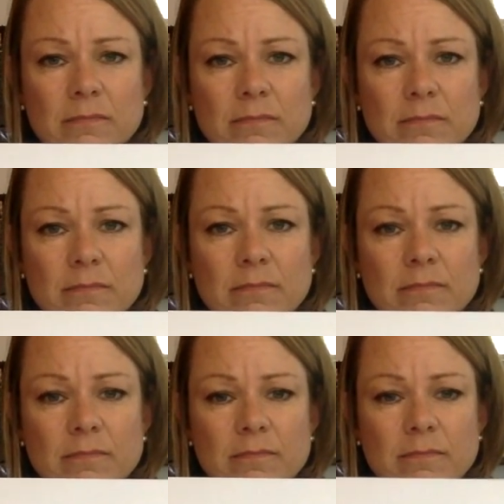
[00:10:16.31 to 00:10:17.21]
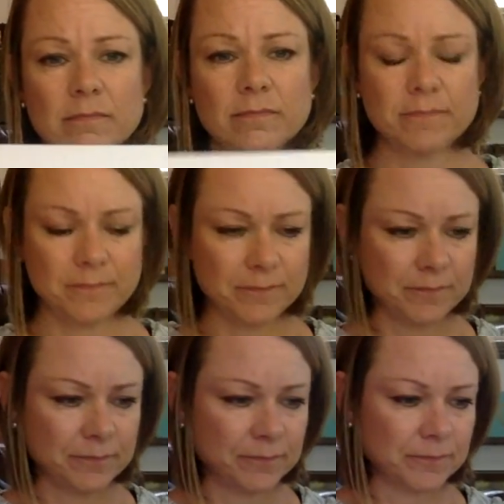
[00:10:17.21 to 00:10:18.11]

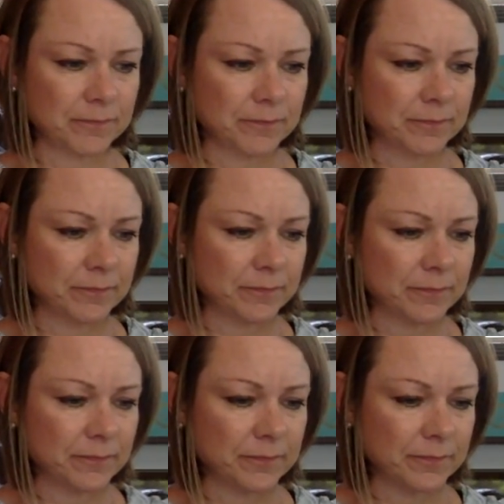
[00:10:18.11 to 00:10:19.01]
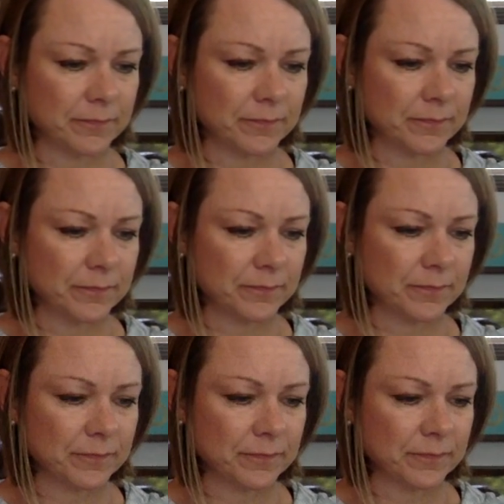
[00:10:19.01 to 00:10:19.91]

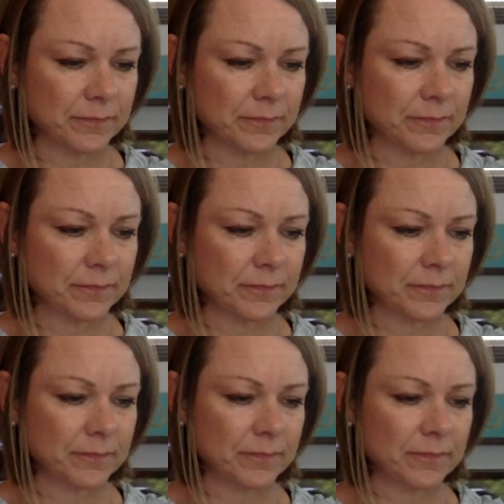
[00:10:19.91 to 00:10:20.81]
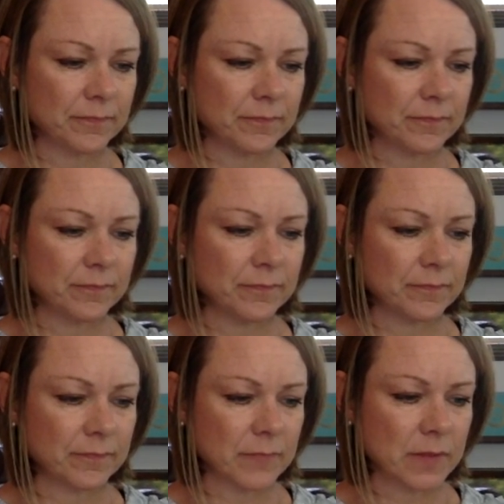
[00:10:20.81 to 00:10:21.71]

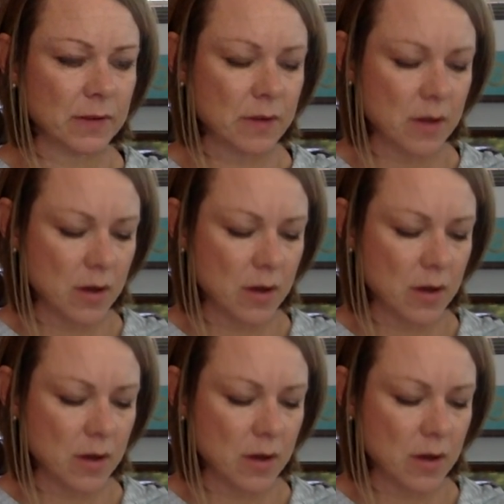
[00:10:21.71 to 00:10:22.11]
No one is speaking in this clip.